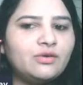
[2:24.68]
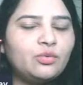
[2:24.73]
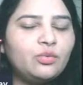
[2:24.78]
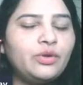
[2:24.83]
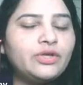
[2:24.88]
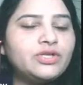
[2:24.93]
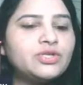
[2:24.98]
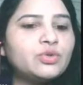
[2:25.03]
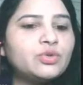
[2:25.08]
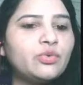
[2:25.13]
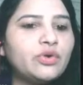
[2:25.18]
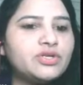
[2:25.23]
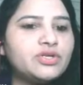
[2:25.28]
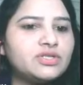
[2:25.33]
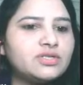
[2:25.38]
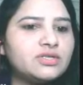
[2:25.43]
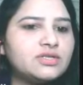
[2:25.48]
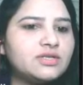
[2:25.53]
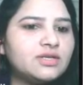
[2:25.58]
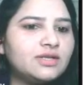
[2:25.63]
Which
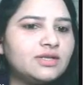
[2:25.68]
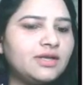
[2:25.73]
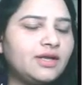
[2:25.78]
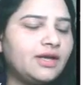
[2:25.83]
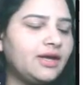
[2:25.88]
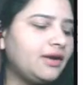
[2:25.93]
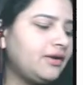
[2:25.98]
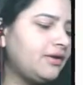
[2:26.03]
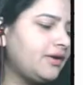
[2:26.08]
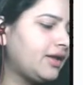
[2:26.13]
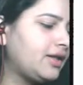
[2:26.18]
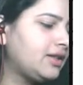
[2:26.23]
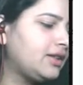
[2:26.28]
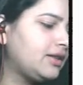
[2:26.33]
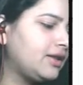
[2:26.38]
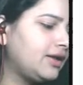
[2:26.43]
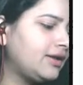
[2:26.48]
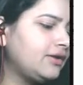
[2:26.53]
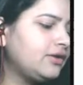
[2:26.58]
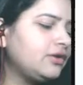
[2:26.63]
questions are there,
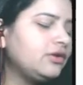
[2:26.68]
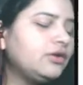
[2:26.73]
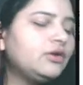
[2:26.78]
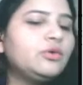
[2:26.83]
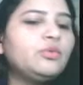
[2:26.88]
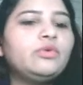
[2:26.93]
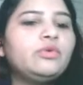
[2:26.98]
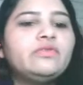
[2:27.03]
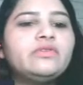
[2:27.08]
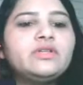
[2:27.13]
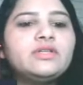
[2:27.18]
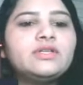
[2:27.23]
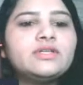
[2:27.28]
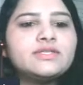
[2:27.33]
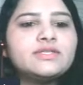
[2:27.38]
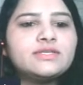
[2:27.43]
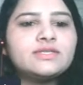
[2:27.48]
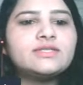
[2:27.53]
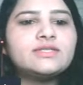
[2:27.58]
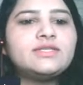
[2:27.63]
and then we will
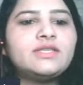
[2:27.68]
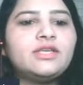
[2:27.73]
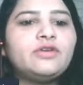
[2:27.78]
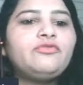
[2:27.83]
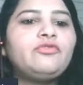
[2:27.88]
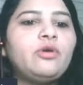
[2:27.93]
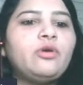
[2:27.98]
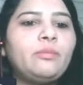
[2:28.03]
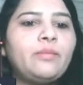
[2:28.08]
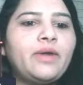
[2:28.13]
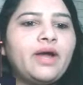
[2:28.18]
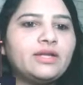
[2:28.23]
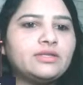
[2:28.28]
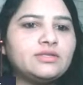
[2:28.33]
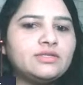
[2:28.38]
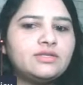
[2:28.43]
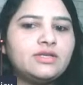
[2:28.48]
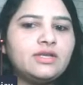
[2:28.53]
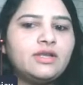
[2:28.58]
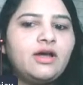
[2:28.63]
discuss their
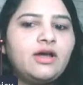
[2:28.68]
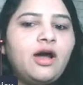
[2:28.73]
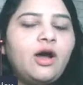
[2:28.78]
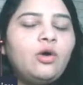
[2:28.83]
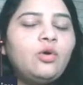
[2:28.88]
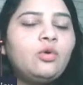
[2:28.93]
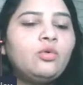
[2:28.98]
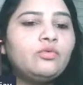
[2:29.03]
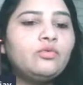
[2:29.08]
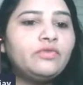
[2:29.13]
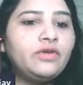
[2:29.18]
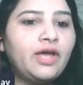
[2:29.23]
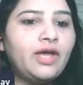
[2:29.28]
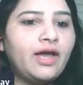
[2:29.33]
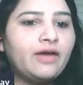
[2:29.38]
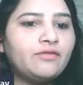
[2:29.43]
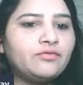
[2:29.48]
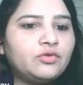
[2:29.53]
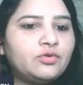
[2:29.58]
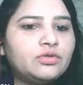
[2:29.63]
formats, that how we
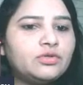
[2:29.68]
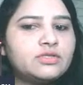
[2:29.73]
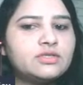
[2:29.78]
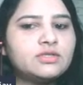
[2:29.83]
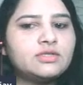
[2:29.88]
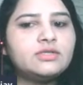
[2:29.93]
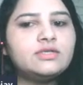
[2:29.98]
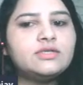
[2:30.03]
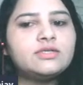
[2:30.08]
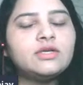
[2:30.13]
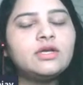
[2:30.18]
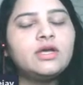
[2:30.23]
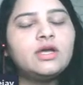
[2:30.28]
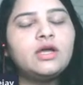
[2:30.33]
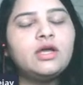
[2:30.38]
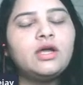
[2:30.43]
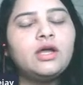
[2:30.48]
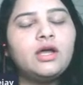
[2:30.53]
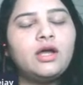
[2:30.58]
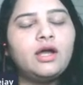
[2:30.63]
have to discuss,
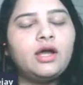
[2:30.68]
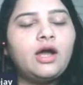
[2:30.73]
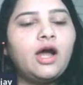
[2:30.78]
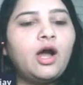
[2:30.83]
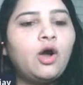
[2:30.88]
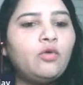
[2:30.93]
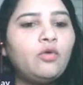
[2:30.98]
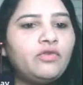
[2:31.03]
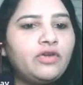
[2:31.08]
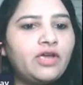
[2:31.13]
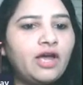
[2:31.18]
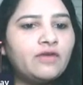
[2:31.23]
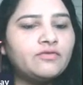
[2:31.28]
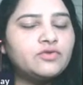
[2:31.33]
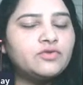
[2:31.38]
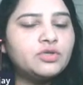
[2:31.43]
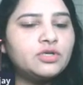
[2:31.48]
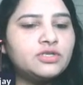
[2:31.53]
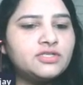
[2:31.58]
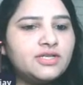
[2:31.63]
how we
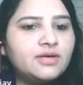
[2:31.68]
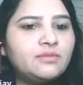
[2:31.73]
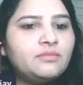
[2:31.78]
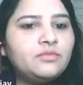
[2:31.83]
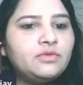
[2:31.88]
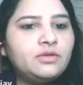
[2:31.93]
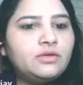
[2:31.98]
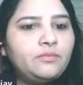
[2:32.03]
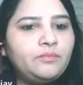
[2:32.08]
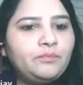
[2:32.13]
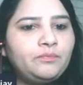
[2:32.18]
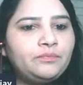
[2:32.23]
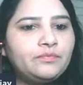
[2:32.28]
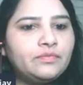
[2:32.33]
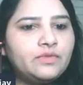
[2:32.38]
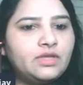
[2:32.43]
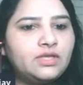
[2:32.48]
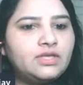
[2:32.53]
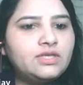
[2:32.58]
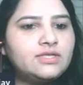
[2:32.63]
have to attempt
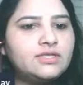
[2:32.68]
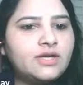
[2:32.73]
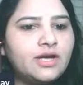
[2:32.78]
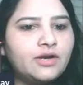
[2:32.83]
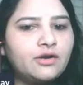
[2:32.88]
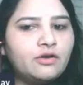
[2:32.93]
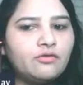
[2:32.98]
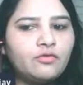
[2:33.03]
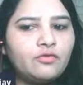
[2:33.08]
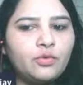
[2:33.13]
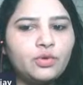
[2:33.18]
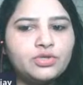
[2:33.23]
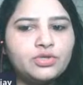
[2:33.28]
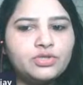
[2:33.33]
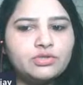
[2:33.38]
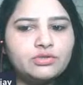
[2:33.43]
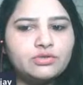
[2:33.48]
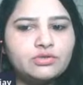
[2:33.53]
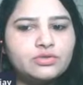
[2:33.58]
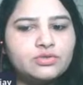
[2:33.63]
these kind of
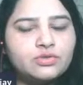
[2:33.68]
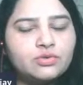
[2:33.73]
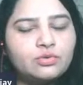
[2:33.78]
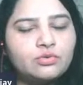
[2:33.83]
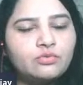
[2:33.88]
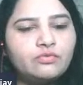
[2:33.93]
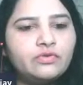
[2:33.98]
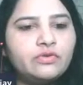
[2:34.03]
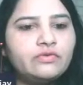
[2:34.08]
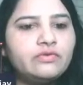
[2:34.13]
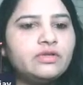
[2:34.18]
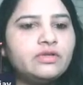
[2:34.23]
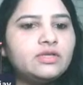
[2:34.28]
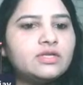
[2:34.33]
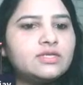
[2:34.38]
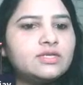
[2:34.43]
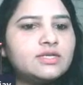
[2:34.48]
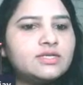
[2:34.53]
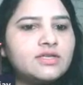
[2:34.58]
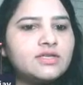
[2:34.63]
questions. So we will
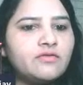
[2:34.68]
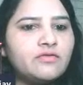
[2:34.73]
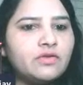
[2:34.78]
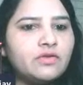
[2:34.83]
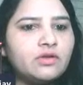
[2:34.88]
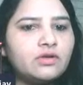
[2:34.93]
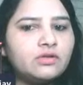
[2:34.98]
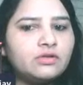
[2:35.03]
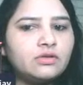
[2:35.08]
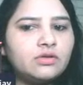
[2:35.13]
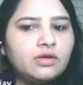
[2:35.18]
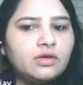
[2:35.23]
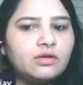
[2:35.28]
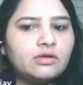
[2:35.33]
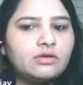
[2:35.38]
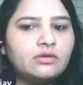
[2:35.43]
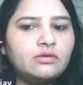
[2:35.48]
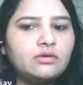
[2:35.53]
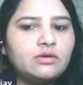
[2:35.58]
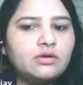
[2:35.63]
discuss everything today.